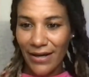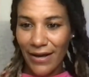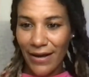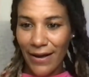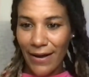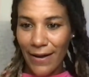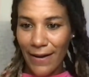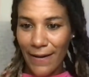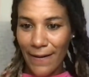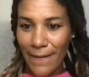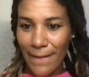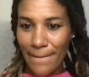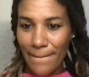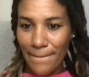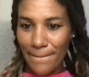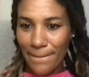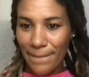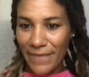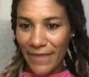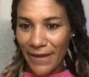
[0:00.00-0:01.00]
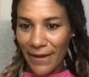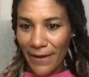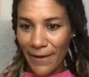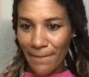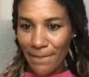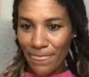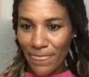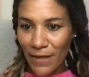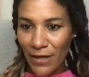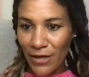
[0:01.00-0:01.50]
um yeah
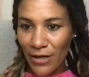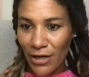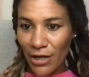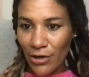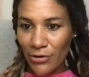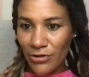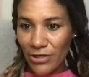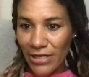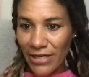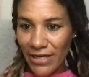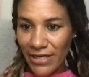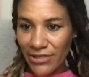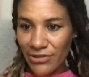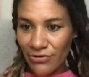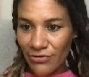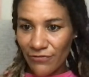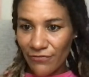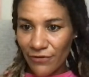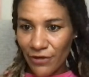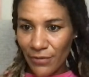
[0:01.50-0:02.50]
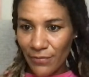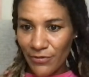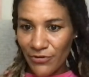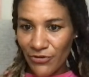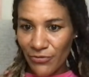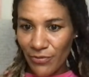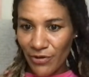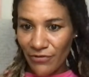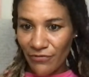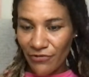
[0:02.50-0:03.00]
how do you like your
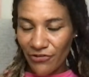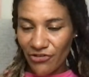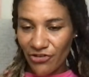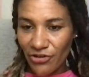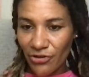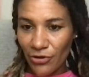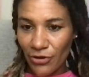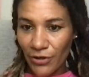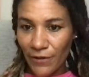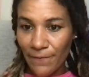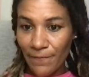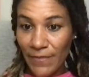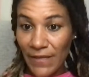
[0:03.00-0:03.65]
refurbished spearfishing gun